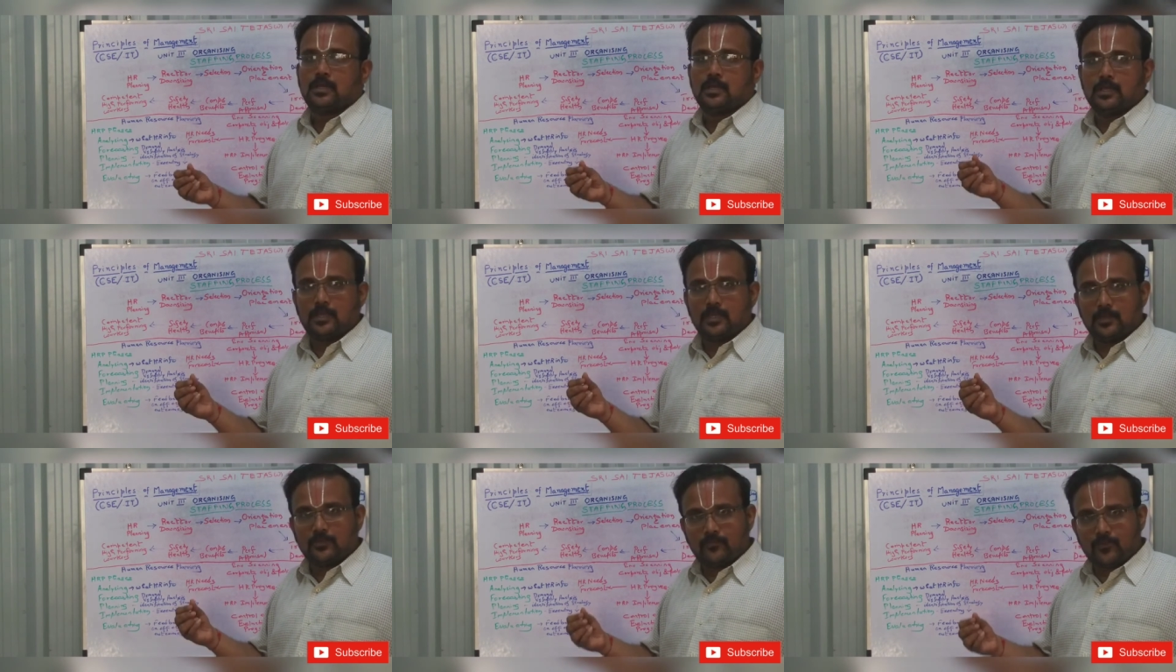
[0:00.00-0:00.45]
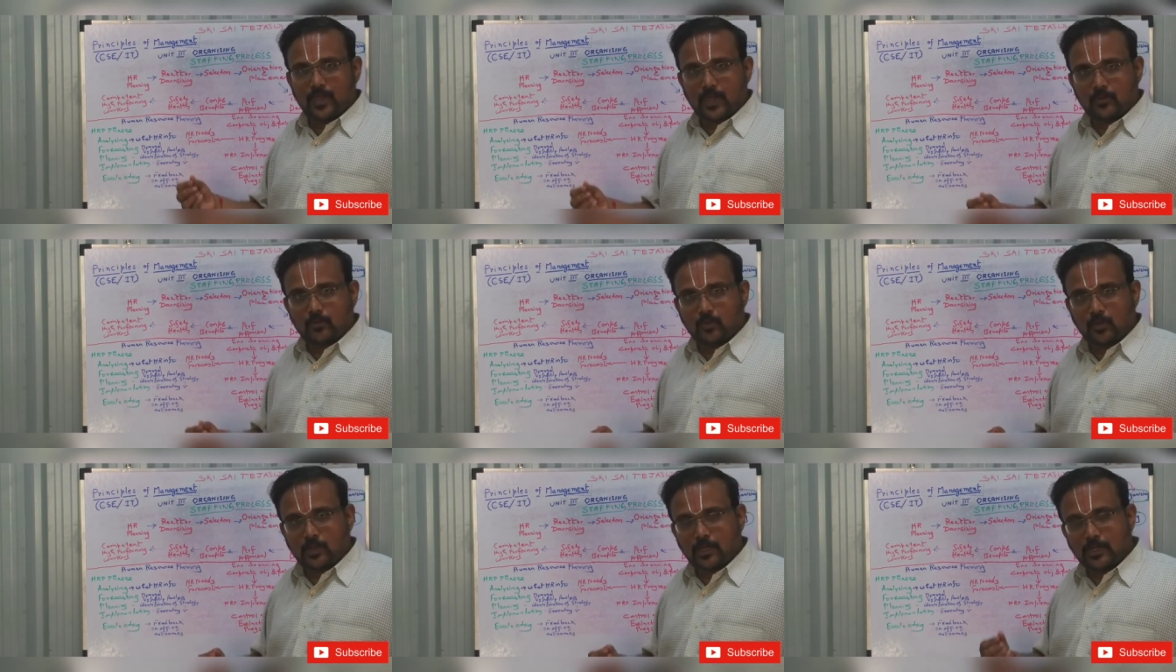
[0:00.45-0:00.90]
We
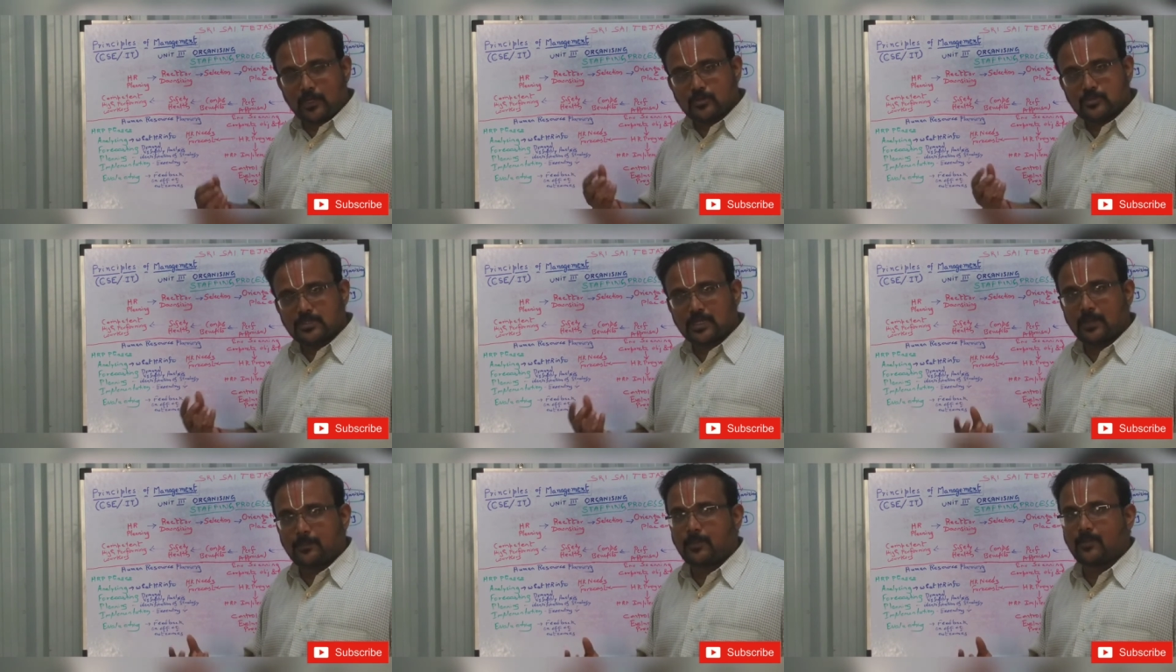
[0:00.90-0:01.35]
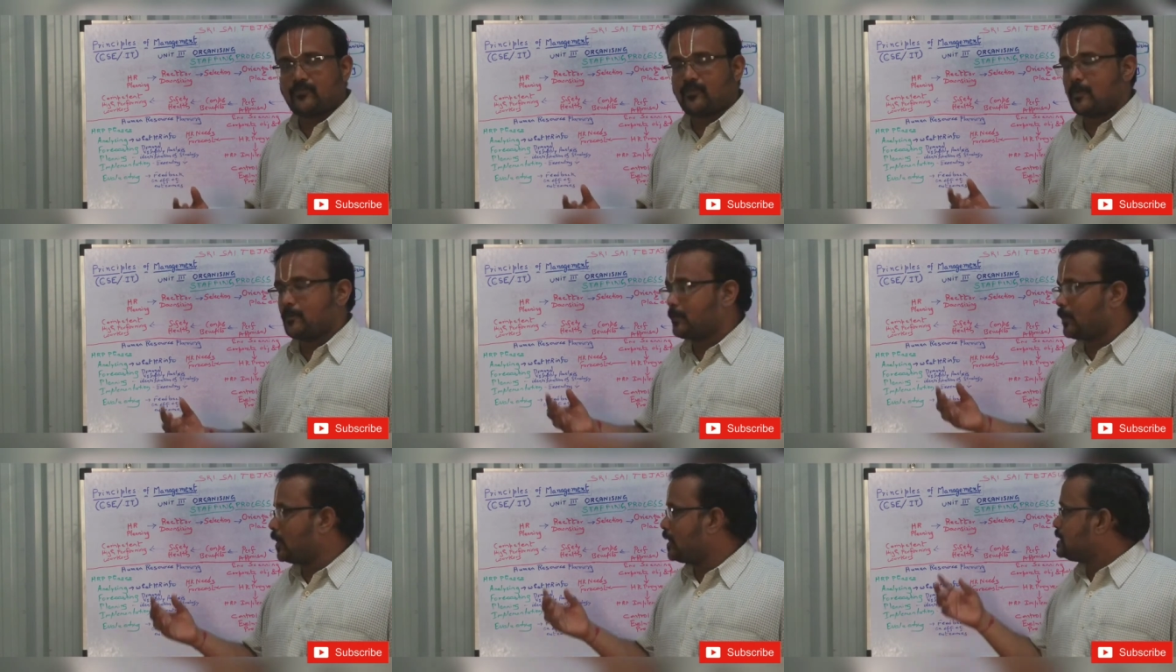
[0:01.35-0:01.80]
have to reduce the number
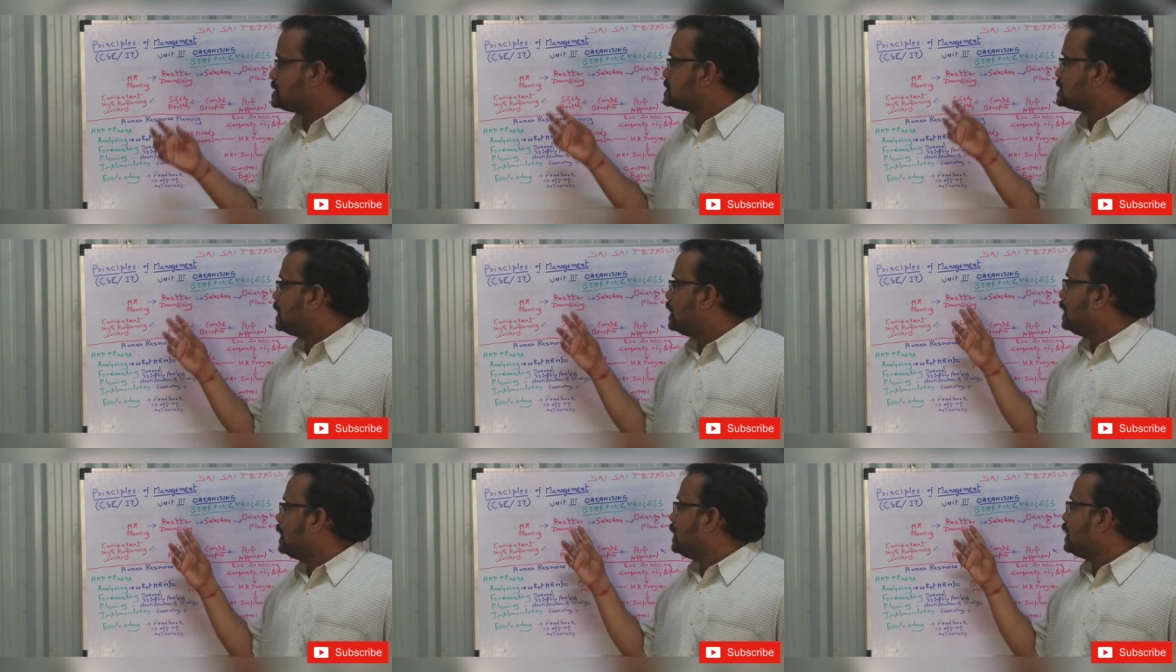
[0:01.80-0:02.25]
of employees.